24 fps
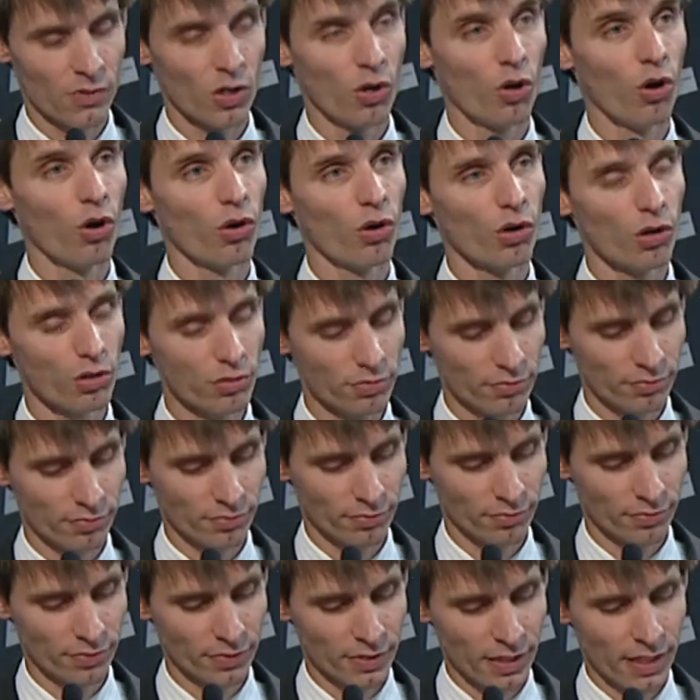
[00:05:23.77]
or
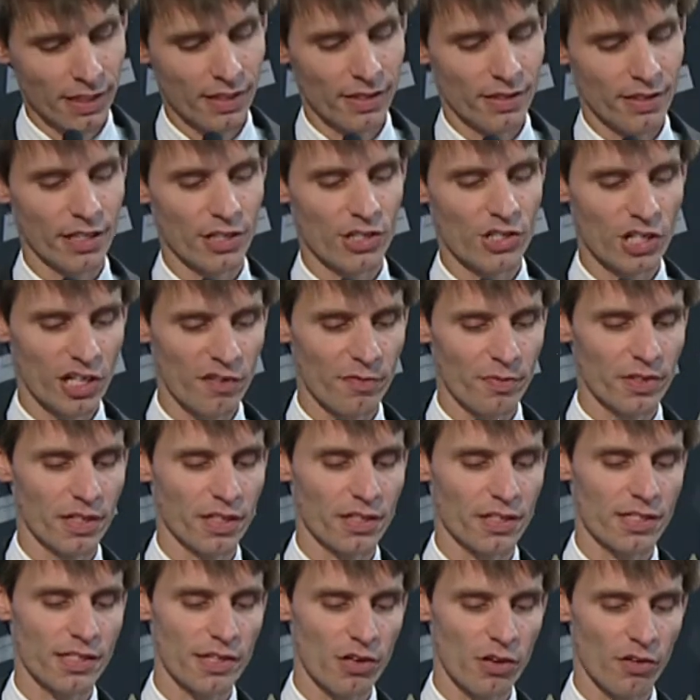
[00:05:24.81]
the achievement
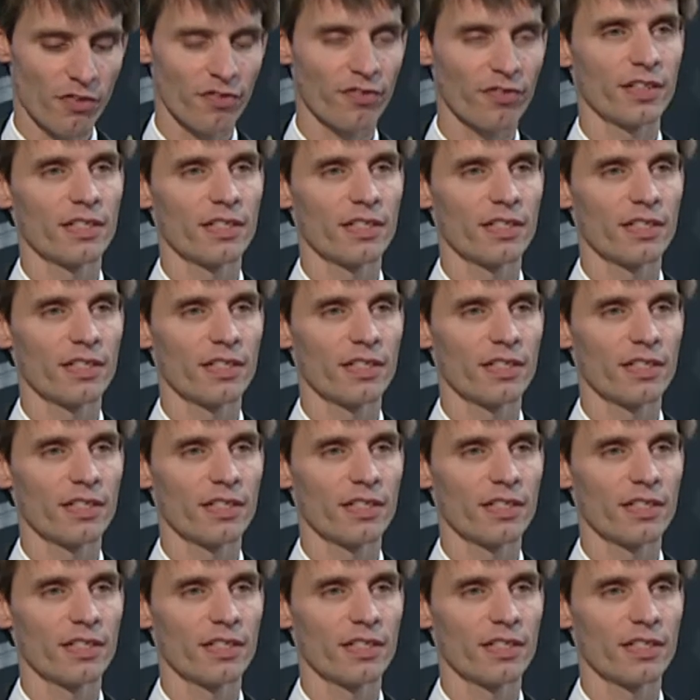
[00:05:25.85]
itself